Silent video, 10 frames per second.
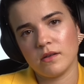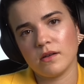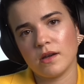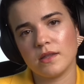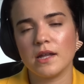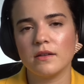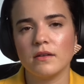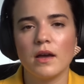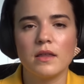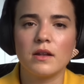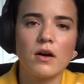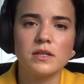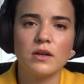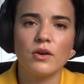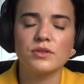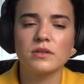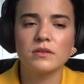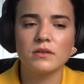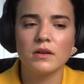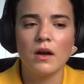And then Ozzy goes,
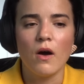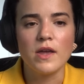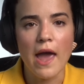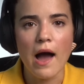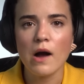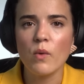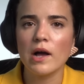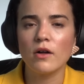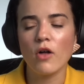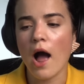yeah, well,